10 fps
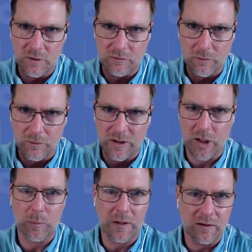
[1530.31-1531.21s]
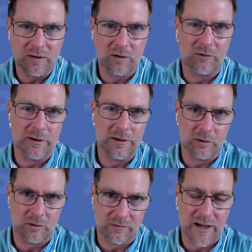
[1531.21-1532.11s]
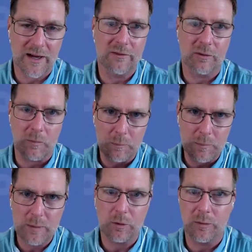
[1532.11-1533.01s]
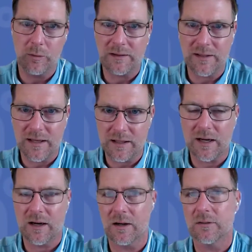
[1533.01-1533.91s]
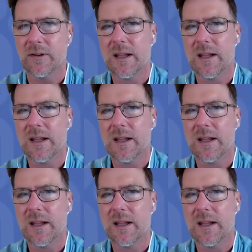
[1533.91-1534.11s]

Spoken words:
for the company to survive, my people to be taken care of,